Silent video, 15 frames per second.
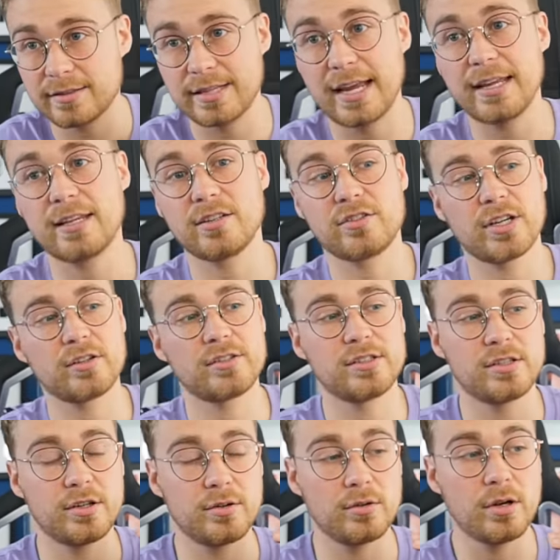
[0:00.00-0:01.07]
taken Chelsea
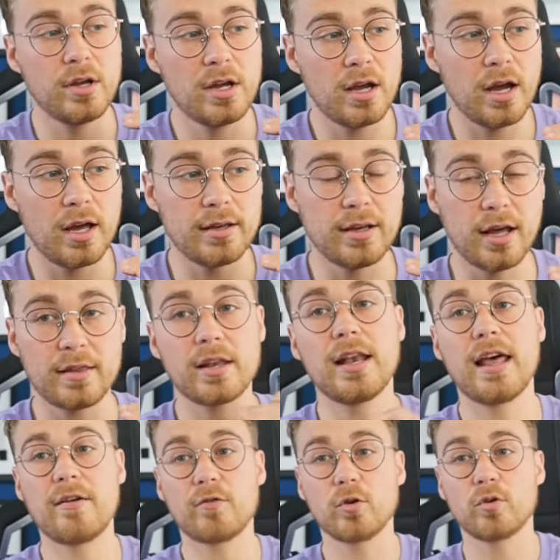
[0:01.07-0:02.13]
to another
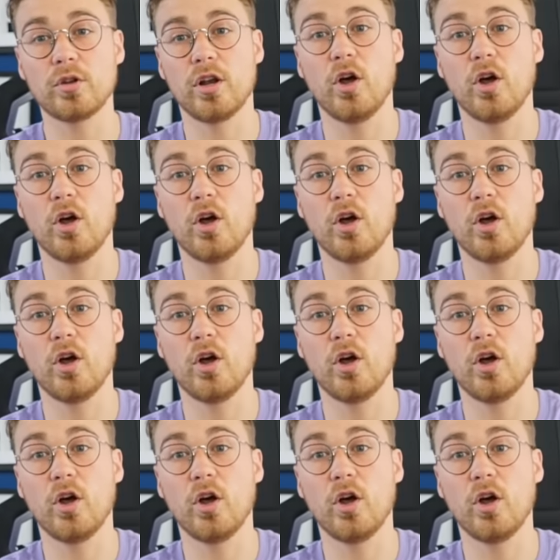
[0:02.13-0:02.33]
level.